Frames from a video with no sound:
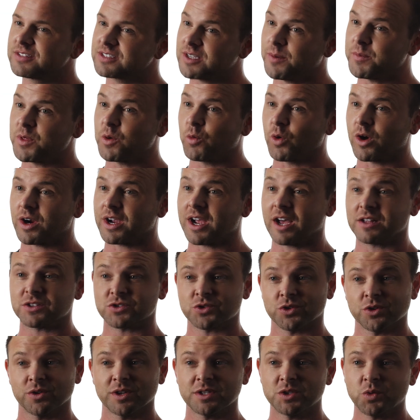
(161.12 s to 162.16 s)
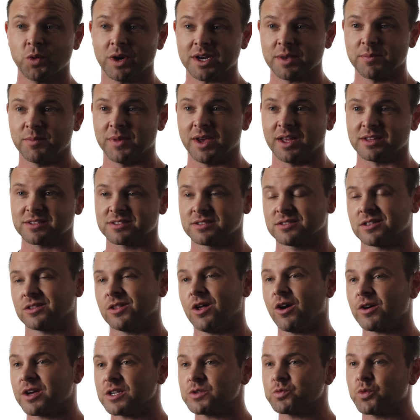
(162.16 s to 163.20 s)
Some of the workouts are only 20 minutes. The
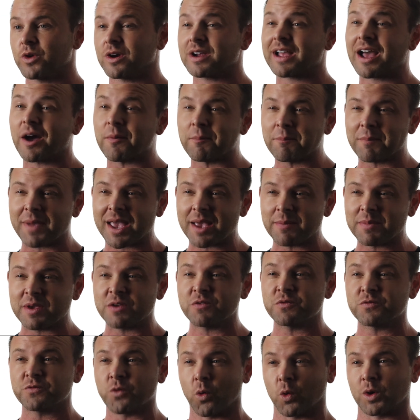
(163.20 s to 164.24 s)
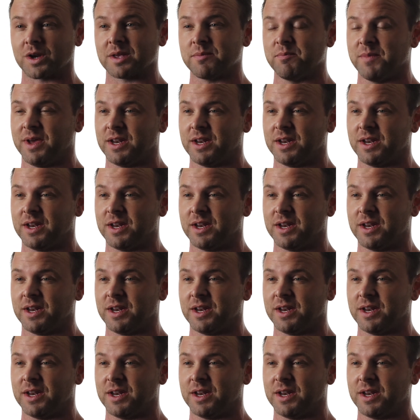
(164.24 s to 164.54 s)
longest workout may be 40